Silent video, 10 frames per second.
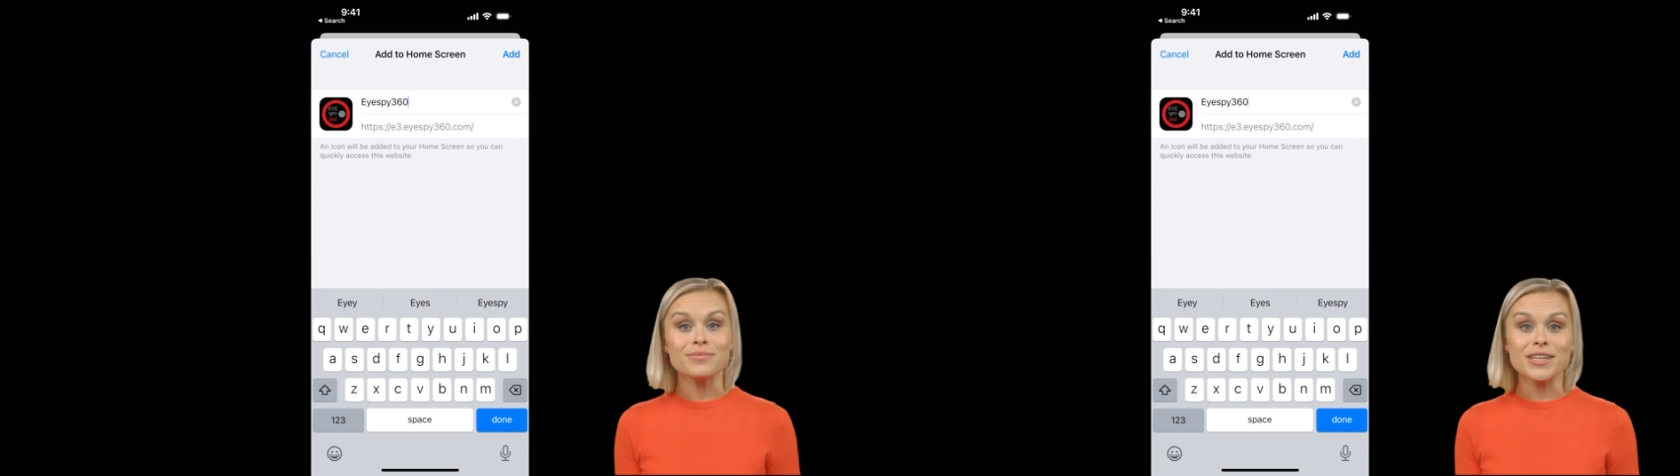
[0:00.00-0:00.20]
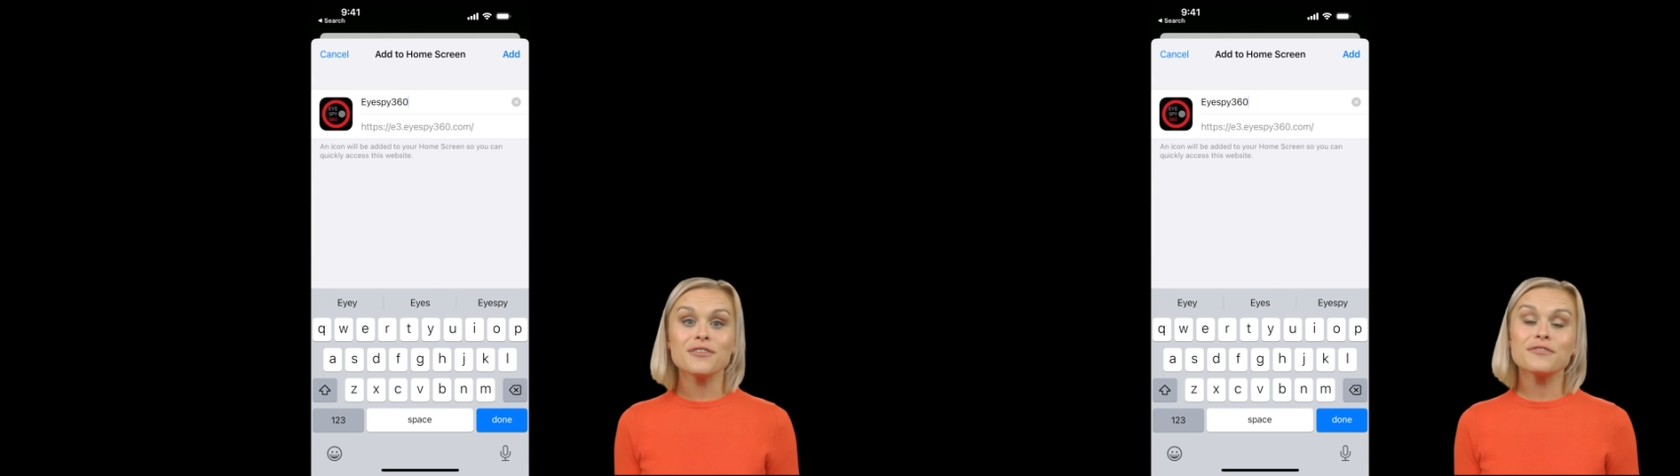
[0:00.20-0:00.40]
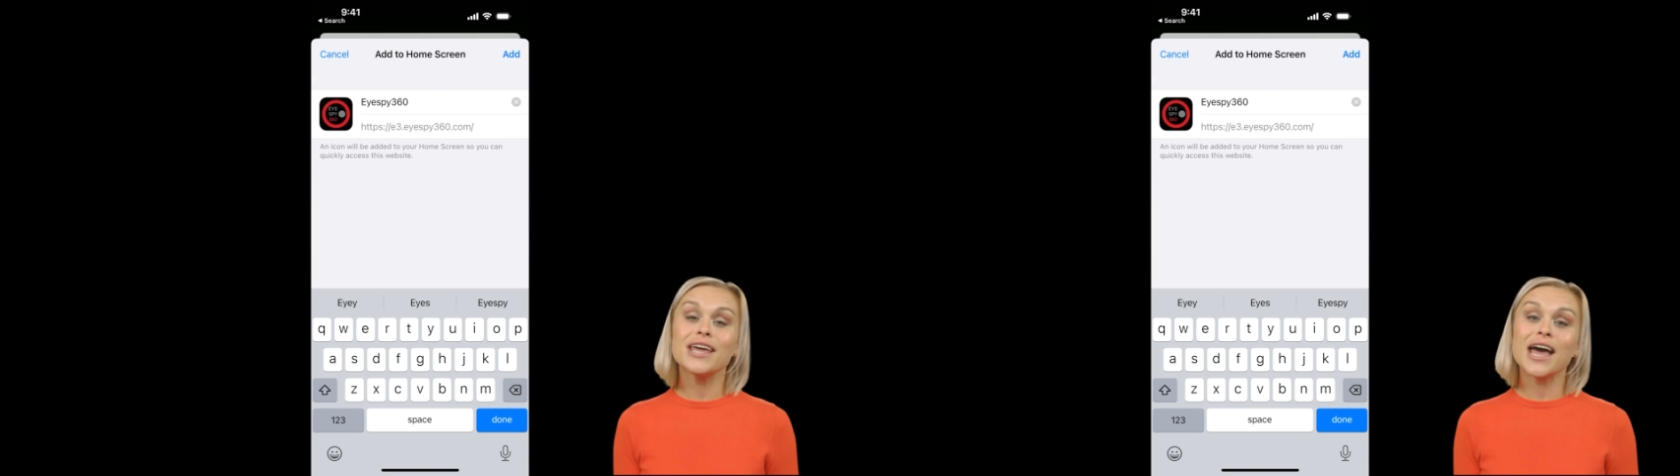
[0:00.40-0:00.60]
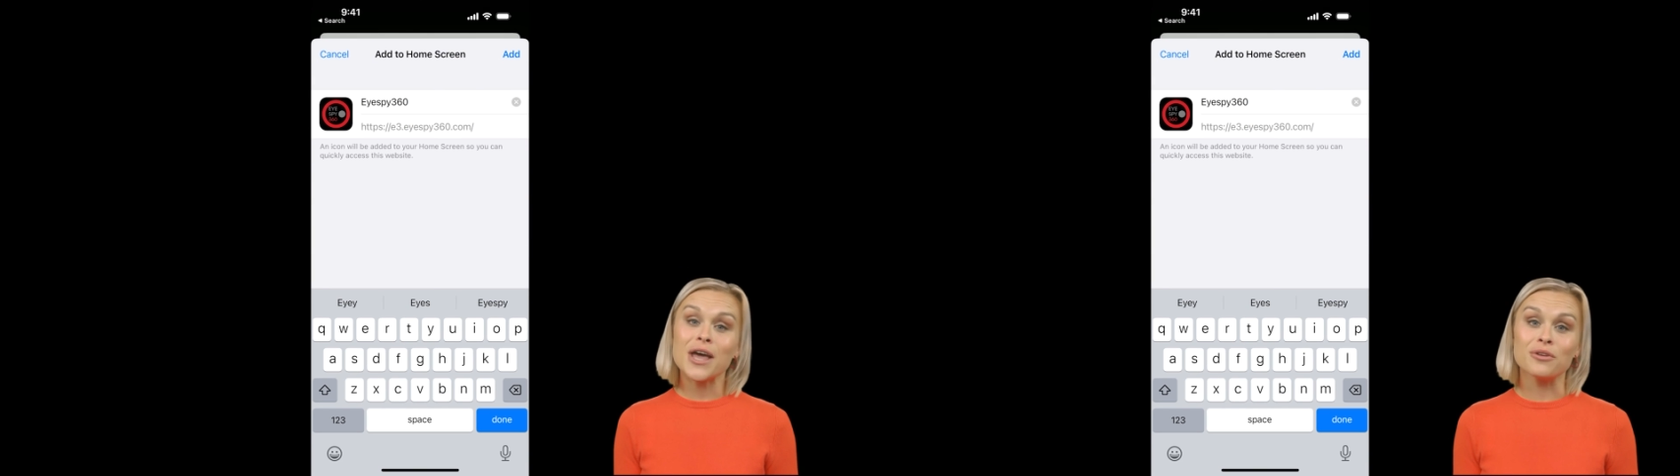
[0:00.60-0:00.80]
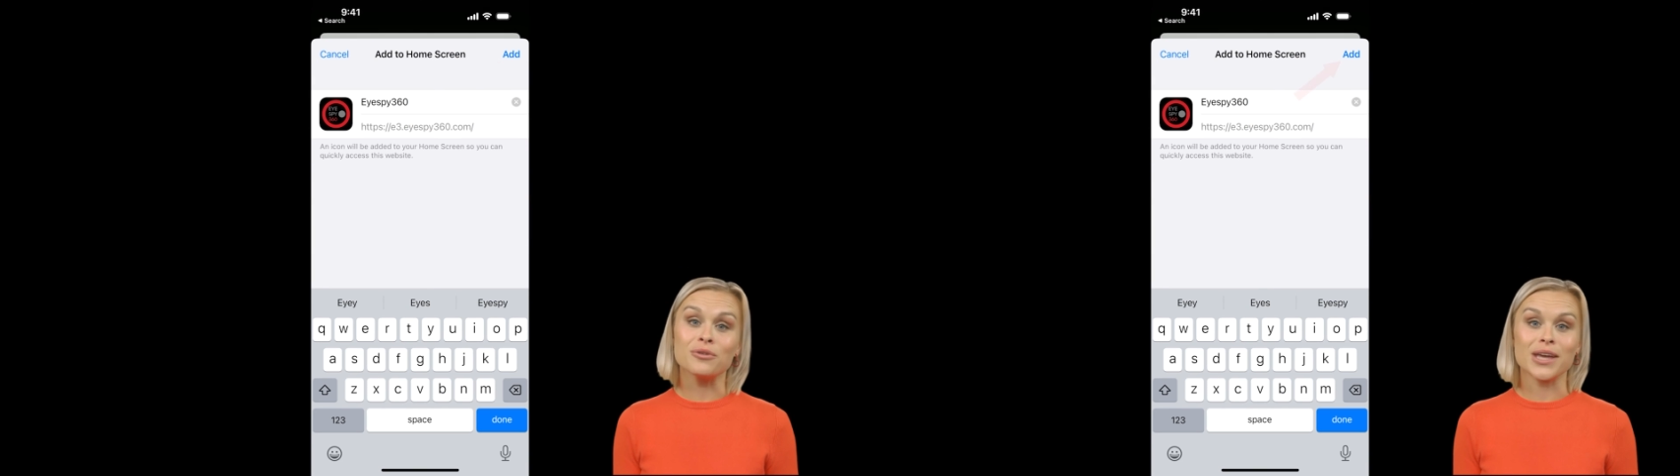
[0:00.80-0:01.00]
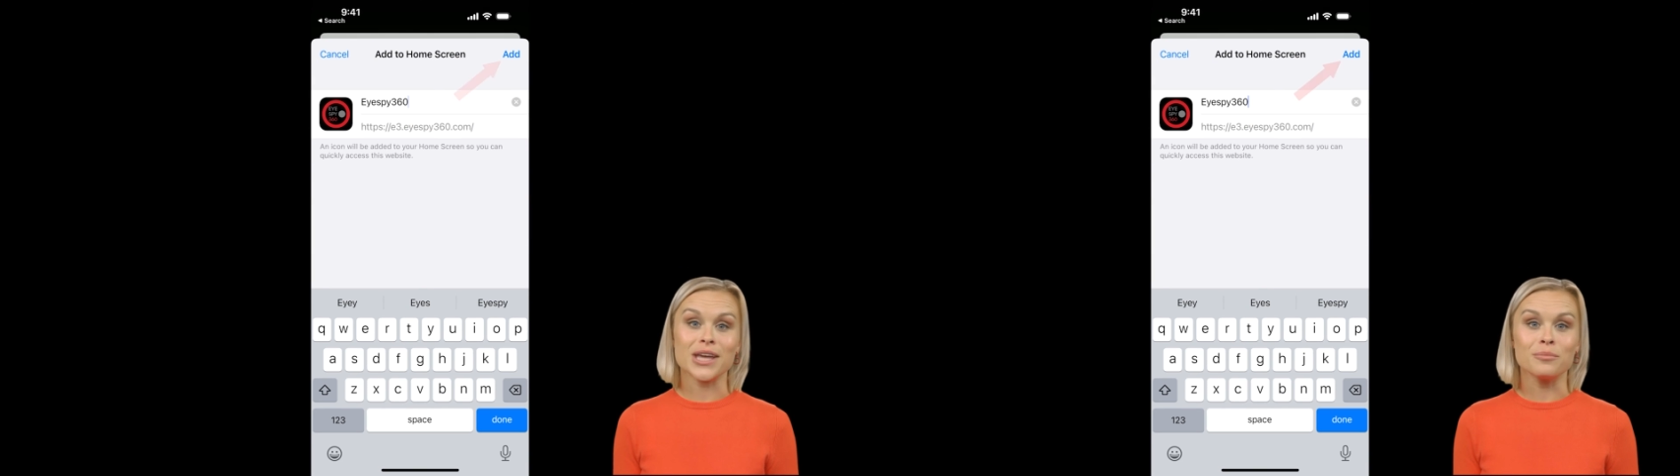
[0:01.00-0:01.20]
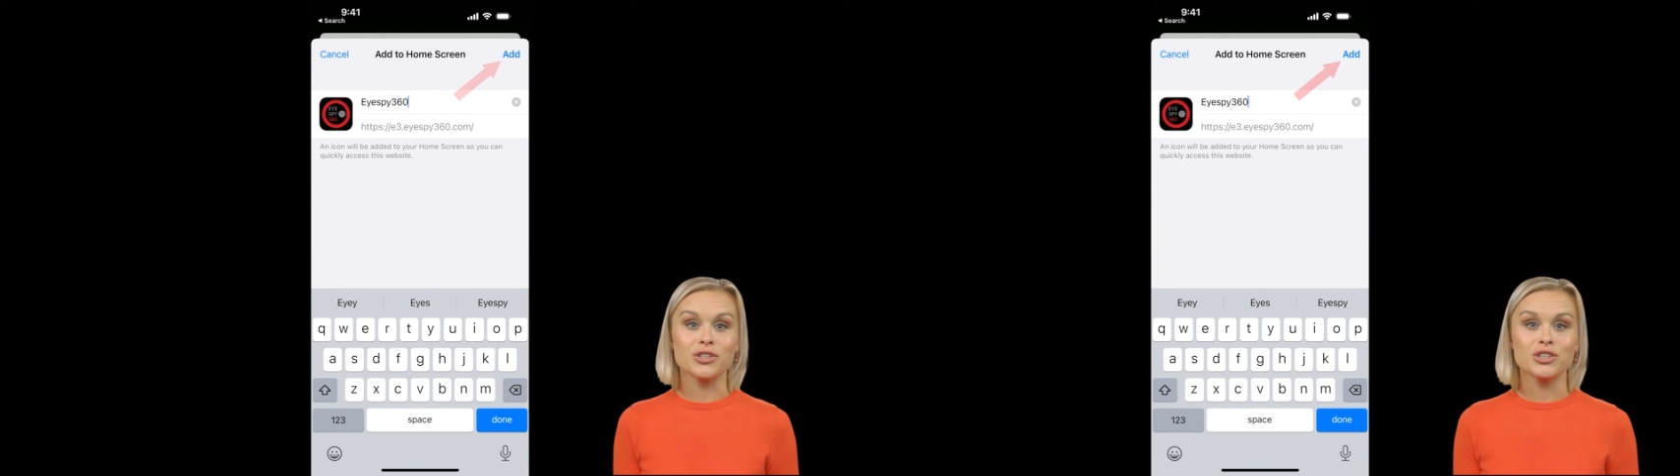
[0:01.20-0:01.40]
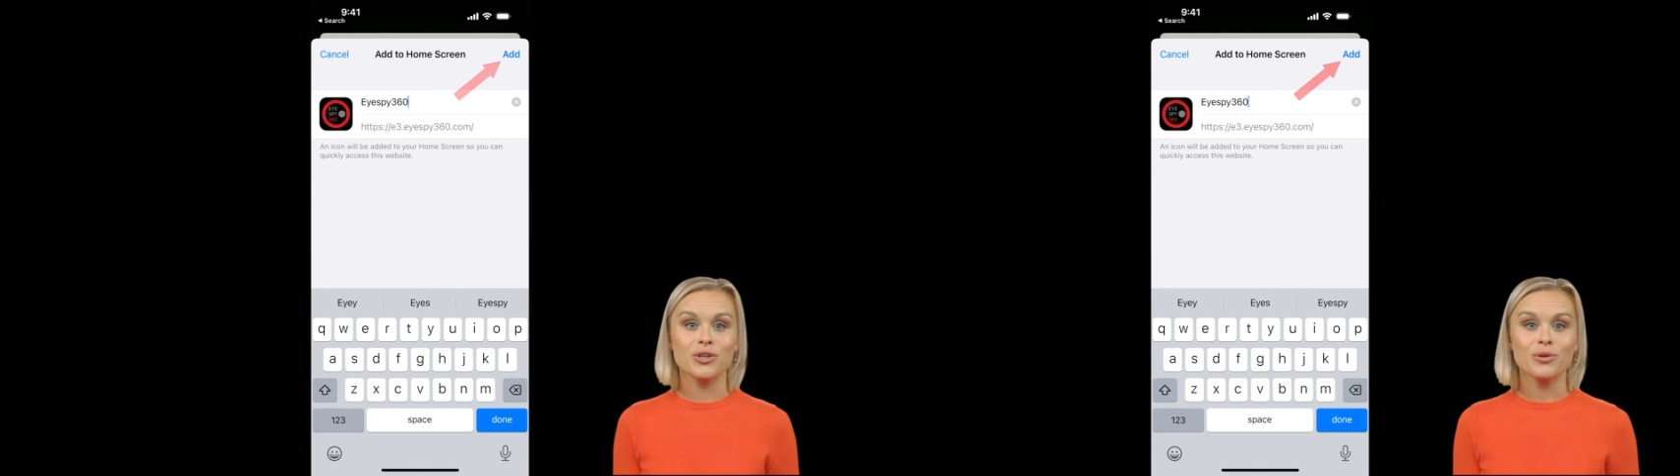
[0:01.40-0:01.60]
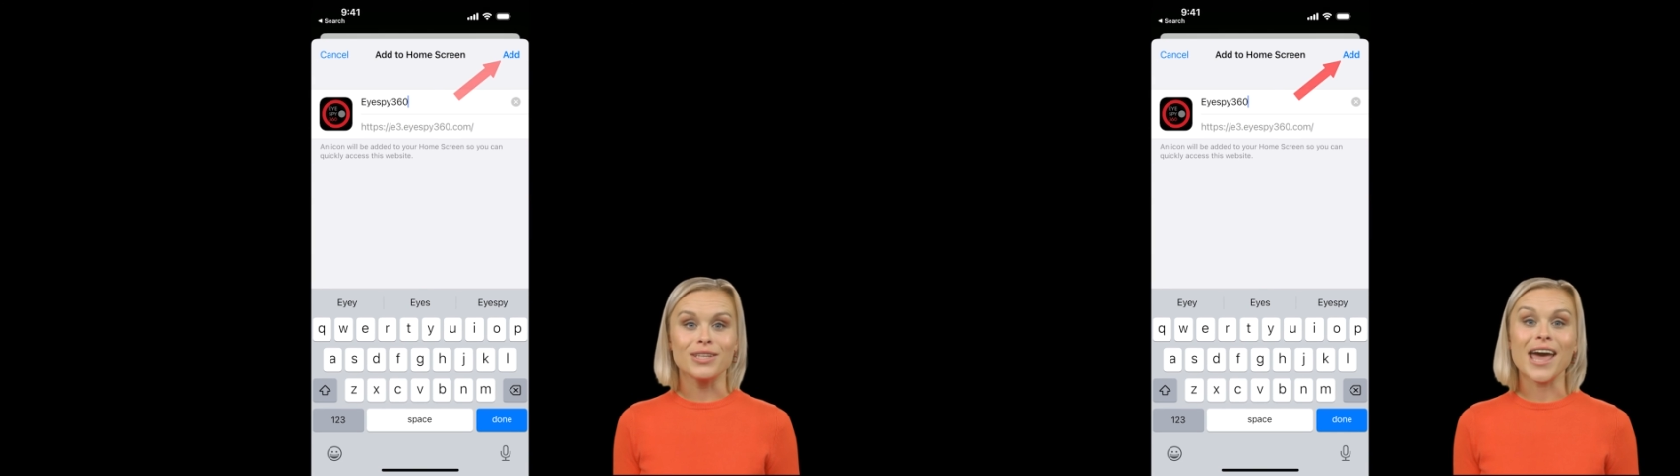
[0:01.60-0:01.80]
Give the app a name and choose